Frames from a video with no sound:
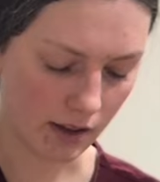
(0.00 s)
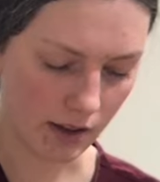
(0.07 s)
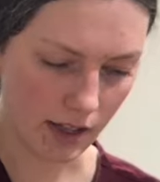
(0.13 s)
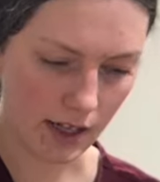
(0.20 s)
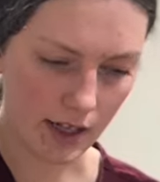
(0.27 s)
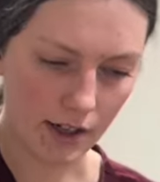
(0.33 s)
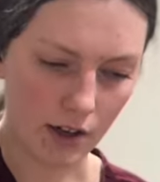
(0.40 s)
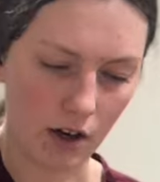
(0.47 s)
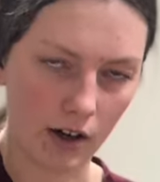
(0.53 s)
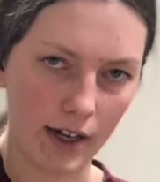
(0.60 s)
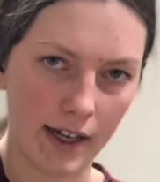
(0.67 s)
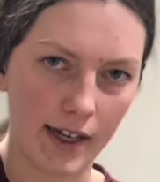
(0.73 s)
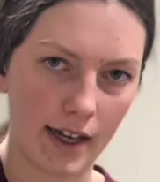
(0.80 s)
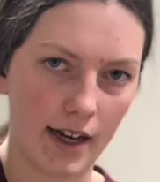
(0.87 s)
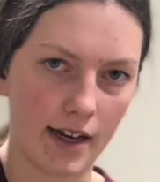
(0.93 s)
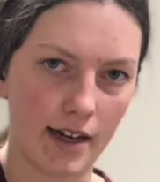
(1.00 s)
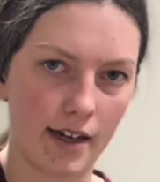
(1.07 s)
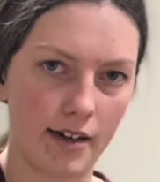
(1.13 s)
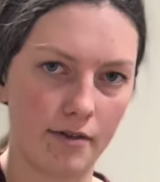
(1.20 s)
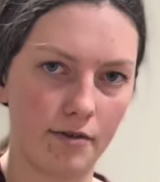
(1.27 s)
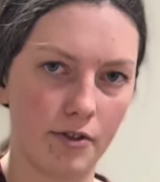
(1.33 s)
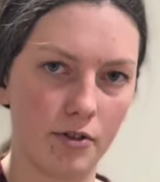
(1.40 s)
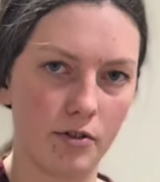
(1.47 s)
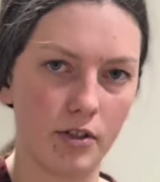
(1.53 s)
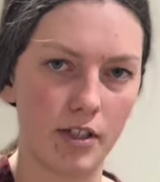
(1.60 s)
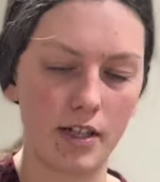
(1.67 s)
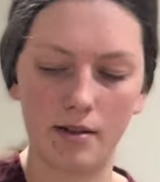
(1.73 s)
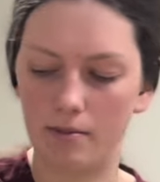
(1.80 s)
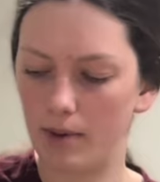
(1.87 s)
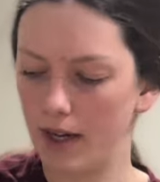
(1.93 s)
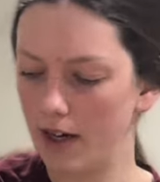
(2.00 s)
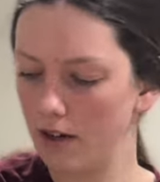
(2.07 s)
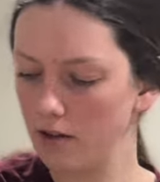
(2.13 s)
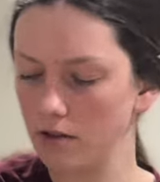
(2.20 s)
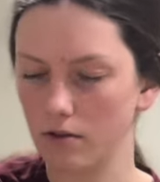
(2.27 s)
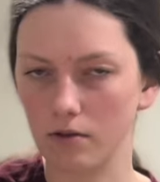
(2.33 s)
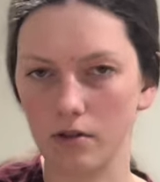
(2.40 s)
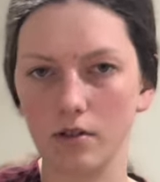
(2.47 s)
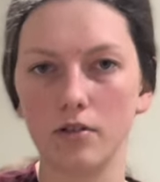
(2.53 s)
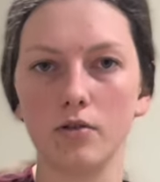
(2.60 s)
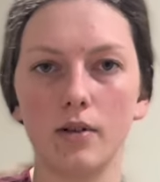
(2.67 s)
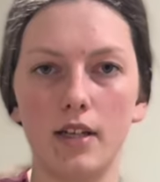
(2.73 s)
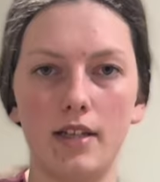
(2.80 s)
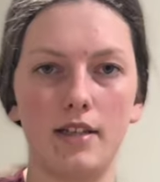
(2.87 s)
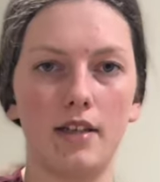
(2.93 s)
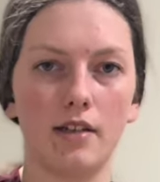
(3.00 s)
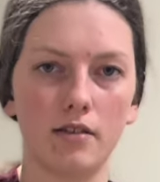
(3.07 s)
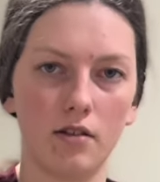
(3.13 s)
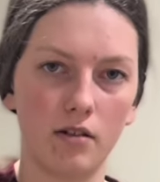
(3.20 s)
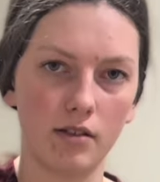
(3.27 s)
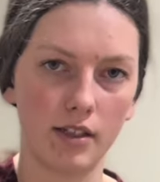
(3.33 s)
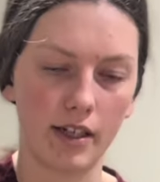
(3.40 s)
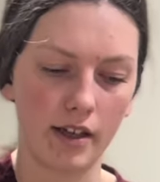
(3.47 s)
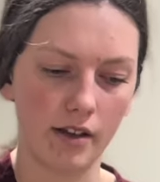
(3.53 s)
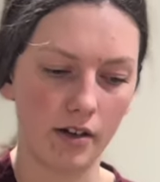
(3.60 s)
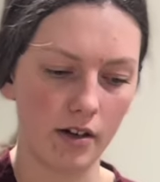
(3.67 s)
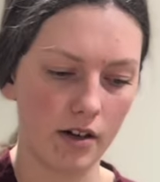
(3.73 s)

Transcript: The dog and cat have 13 pairs, or 26 altogether.